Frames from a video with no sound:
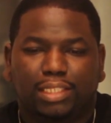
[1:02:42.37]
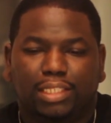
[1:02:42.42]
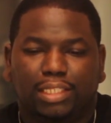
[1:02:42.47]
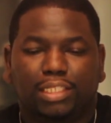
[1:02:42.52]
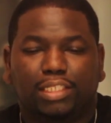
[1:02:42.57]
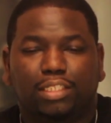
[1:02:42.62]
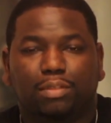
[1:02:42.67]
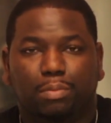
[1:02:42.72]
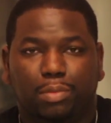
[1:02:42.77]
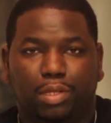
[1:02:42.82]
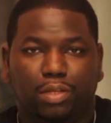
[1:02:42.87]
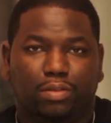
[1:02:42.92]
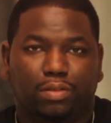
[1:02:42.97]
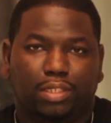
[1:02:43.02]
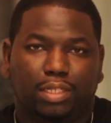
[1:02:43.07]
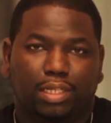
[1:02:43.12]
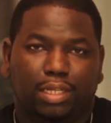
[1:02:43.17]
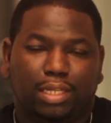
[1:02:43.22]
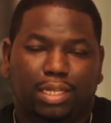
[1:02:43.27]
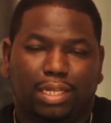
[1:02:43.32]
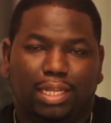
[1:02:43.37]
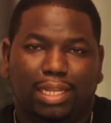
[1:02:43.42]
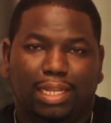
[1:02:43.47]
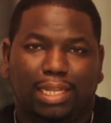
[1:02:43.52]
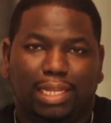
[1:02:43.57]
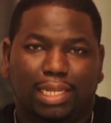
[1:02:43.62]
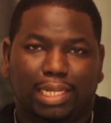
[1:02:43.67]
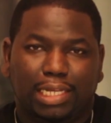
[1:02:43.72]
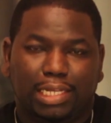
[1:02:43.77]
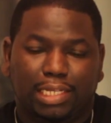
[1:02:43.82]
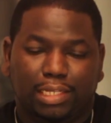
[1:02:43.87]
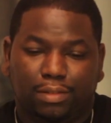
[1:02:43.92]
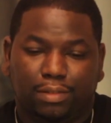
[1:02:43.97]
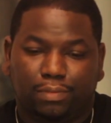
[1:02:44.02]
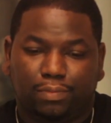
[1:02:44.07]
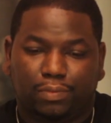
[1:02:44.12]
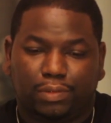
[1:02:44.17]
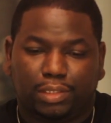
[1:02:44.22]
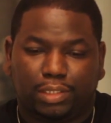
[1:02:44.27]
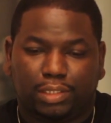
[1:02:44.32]
this music
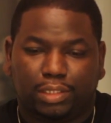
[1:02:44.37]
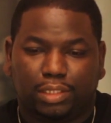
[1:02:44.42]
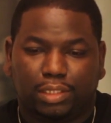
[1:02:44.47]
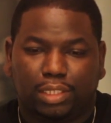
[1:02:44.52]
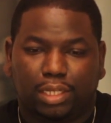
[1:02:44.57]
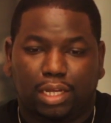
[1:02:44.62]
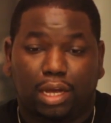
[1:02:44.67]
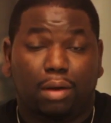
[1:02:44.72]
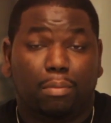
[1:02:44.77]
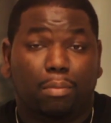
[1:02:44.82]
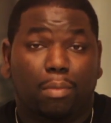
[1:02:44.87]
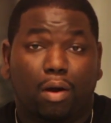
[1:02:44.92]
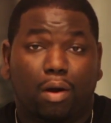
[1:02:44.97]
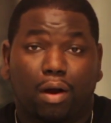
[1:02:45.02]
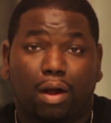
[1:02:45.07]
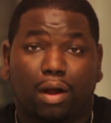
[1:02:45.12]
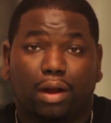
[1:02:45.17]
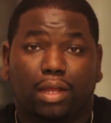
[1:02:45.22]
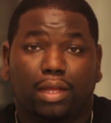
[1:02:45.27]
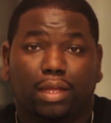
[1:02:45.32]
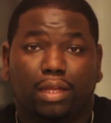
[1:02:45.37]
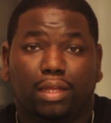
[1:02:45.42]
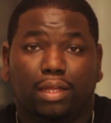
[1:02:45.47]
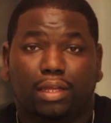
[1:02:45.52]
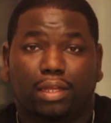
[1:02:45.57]
leaves a mark